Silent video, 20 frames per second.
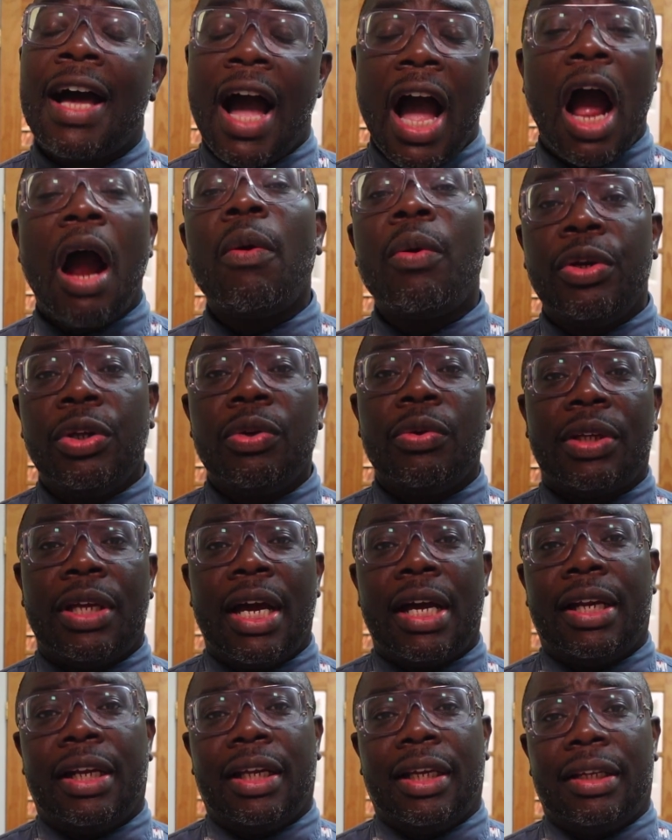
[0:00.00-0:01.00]
How are you
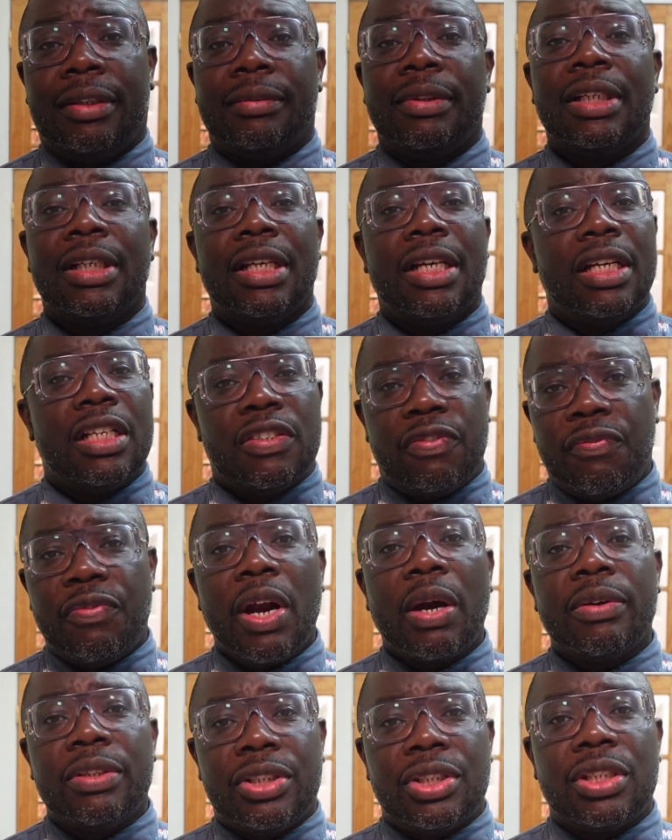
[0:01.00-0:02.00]
getting it? And it's
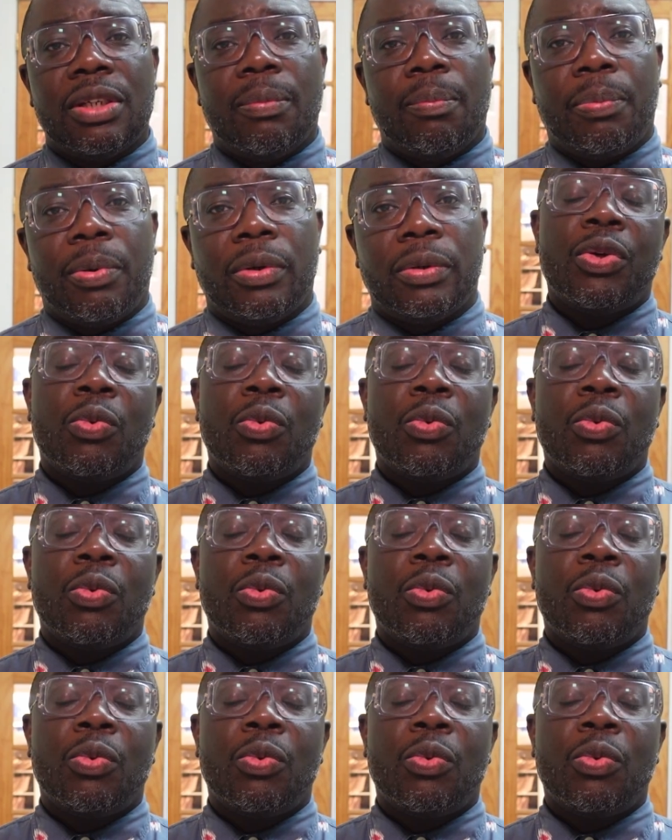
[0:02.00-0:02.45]
very simple.